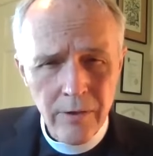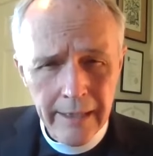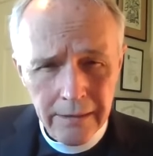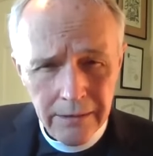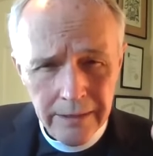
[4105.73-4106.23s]

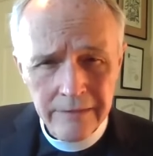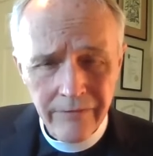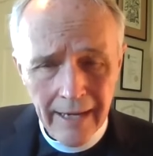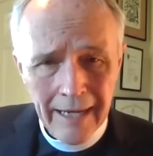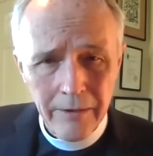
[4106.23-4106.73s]

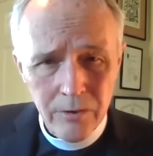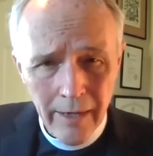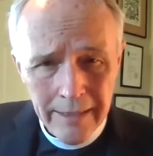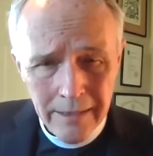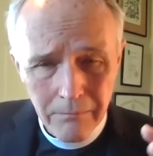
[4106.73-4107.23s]

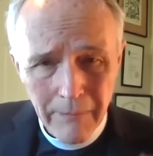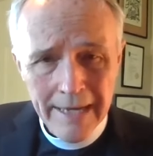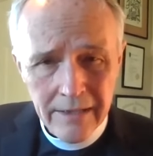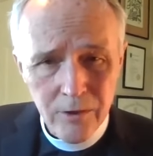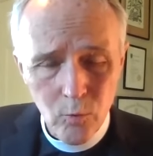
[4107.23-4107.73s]
to
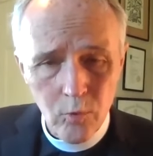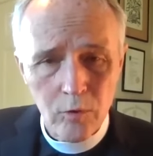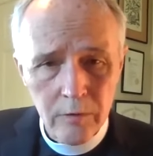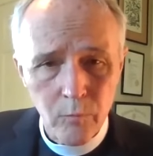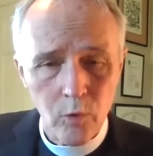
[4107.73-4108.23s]
make the
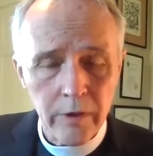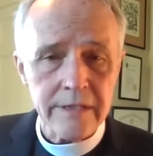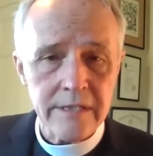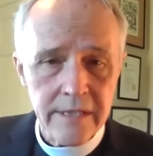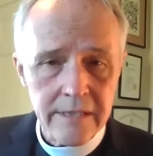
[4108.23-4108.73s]
world more
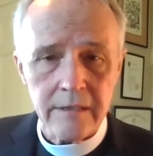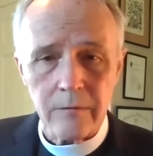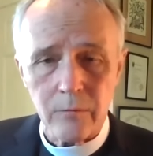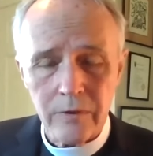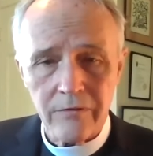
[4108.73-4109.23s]

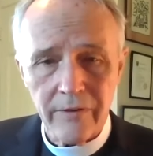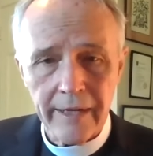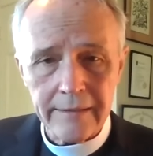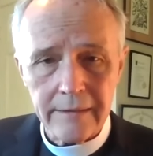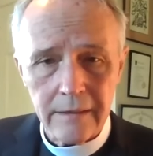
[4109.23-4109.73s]
consistent with the
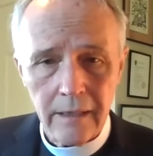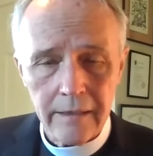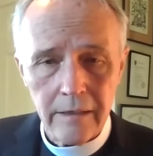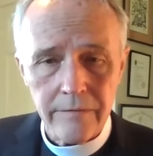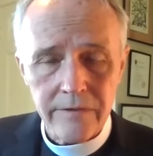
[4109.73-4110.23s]
fact that
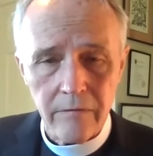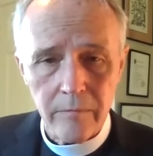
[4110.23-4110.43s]
God loves